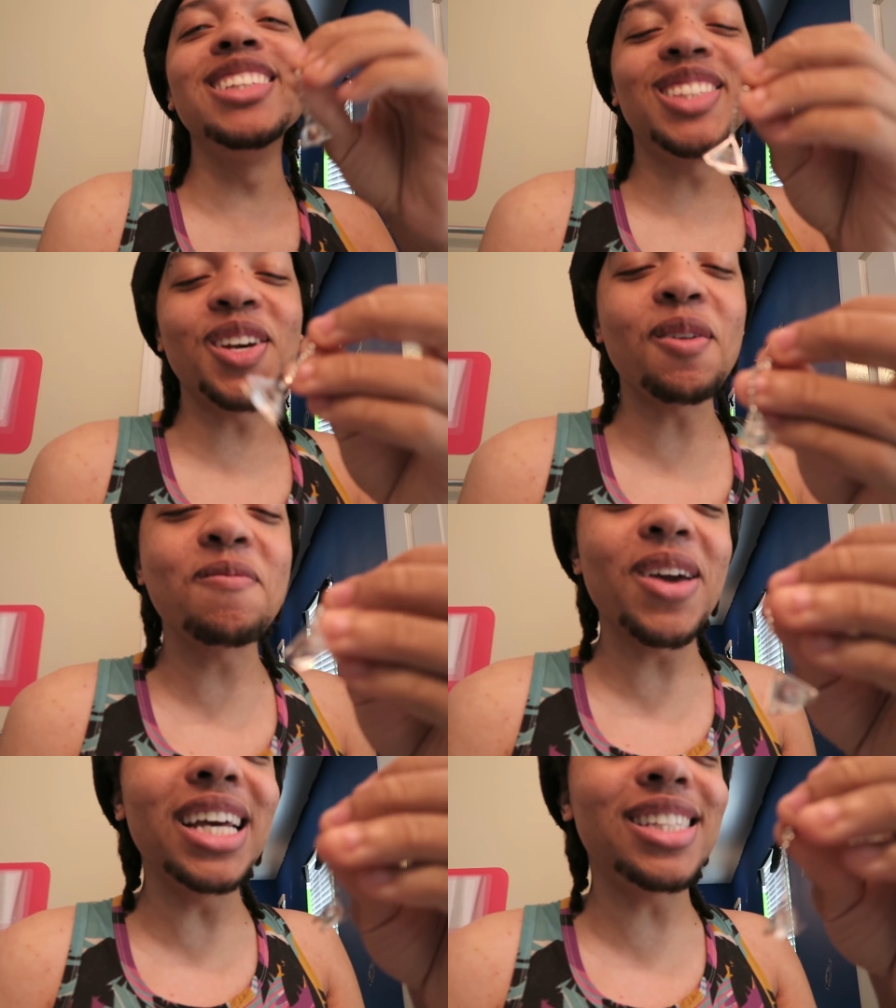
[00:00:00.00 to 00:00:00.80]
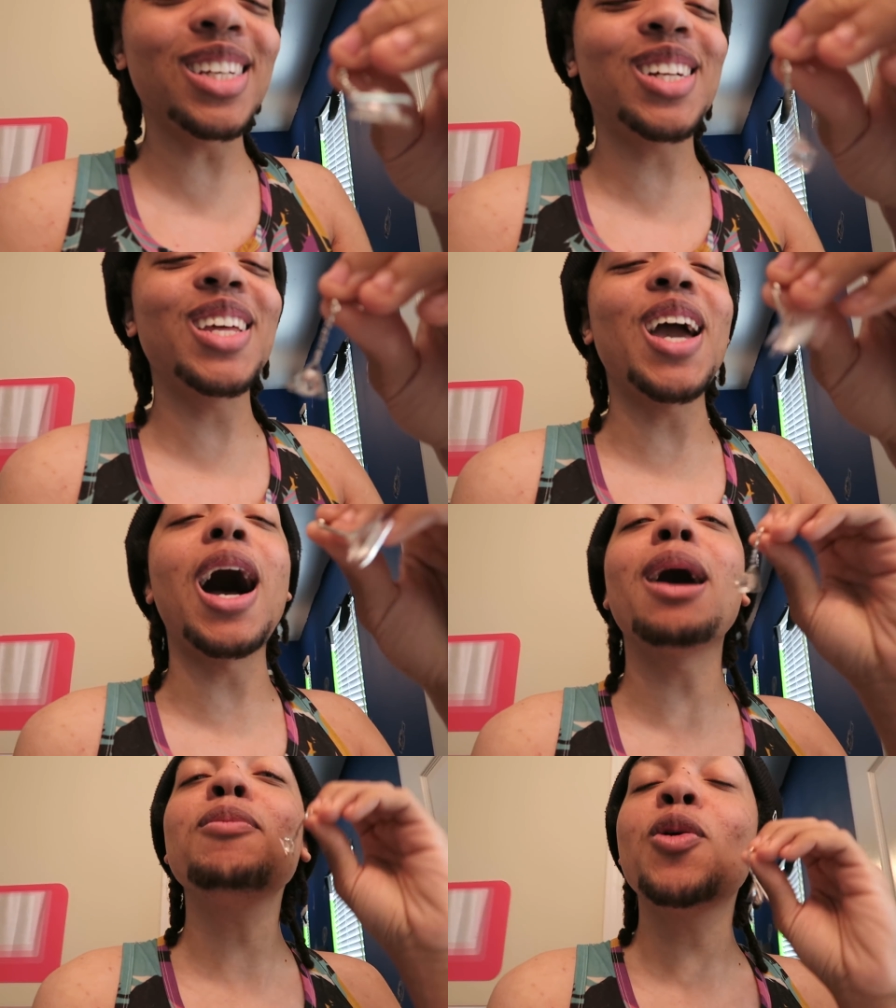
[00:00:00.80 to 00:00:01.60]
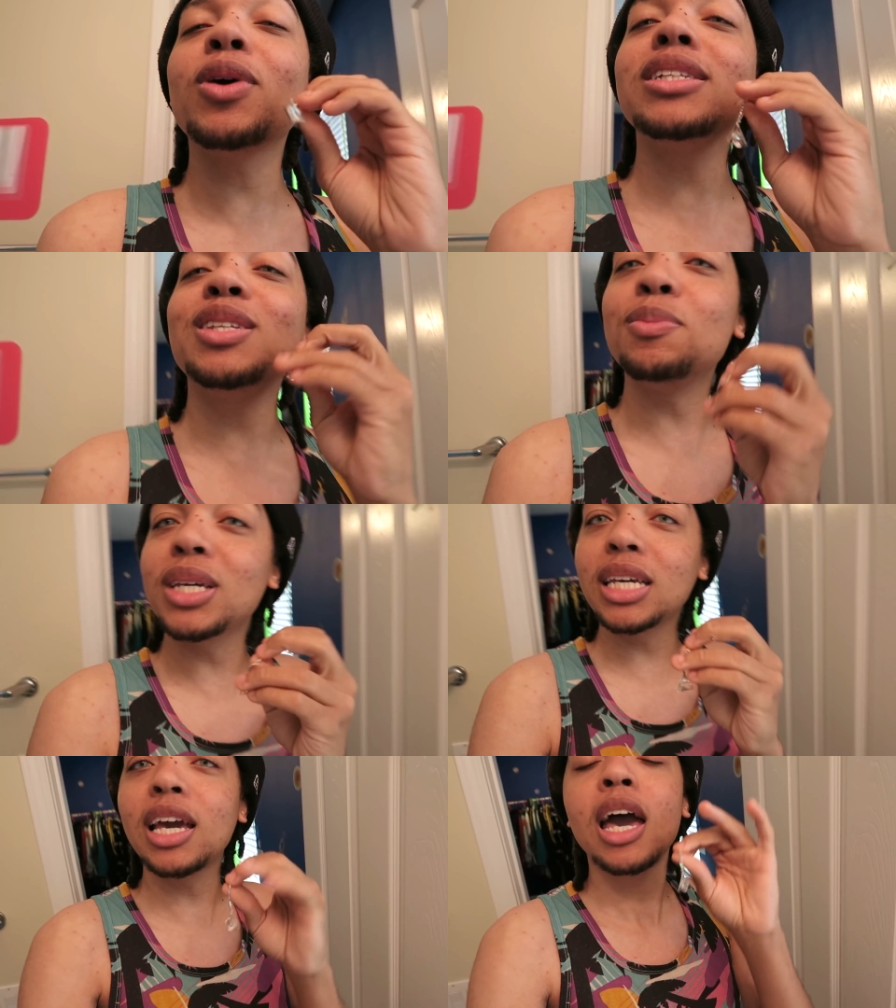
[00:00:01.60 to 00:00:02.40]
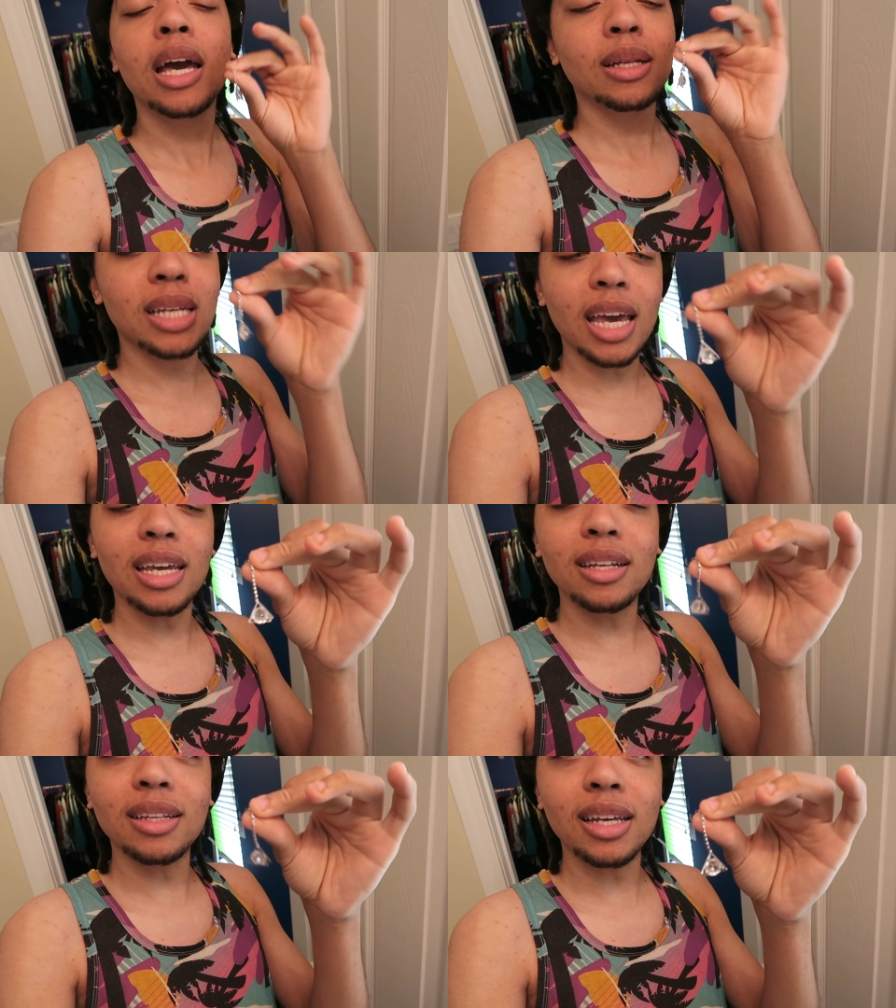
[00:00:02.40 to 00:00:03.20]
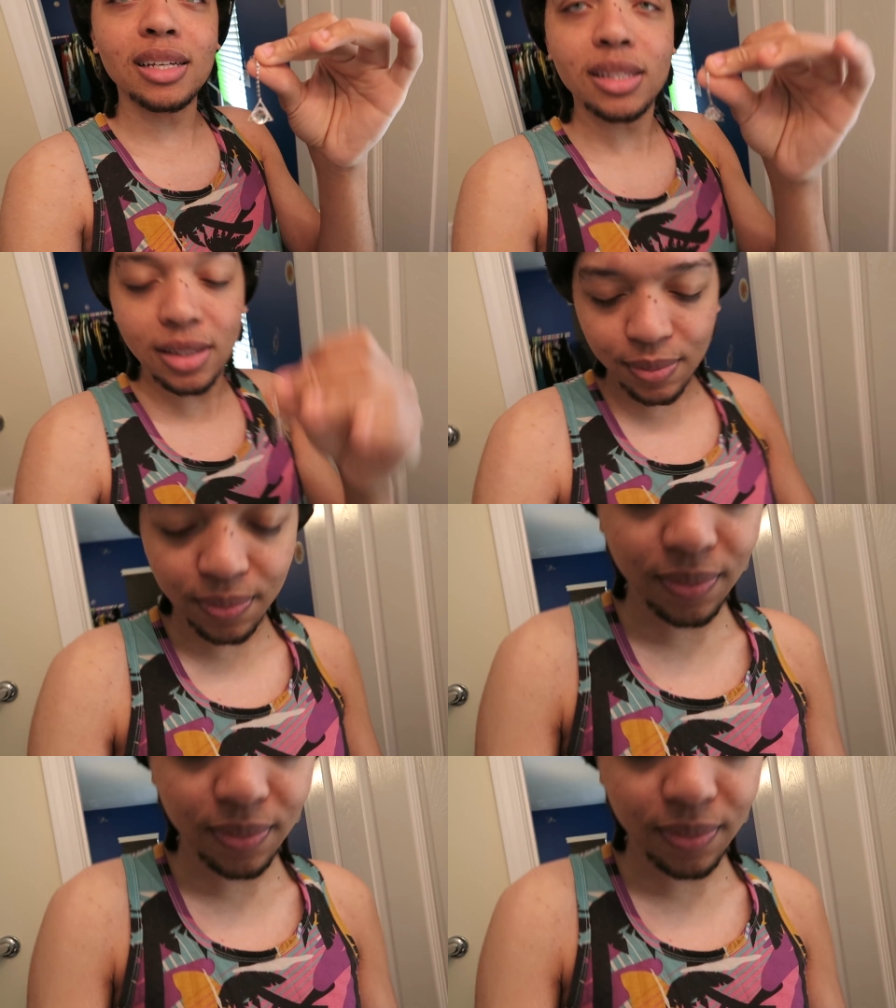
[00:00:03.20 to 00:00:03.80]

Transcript: and so basically, I'm going to be taking this,